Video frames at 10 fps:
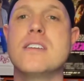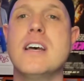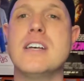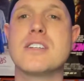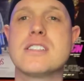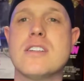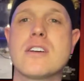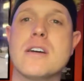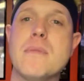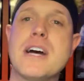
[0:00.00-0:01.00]
As you can see, look,
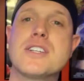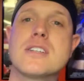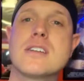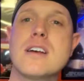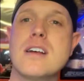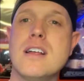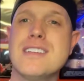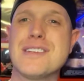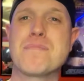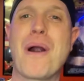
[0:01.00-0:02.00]
it matches. This
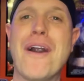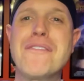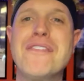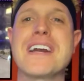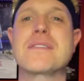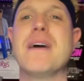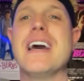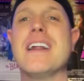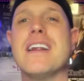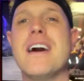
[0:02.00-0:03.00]
is perfect, man.